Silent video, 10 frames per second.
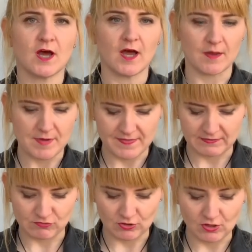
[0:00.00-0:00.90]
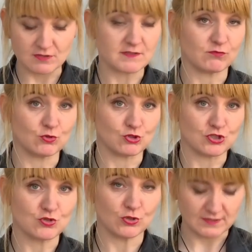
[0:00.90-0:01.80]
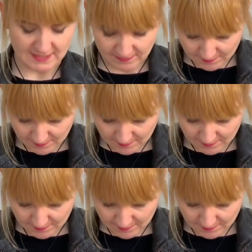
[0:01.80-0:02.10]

and they've got lots of gorgeous colours in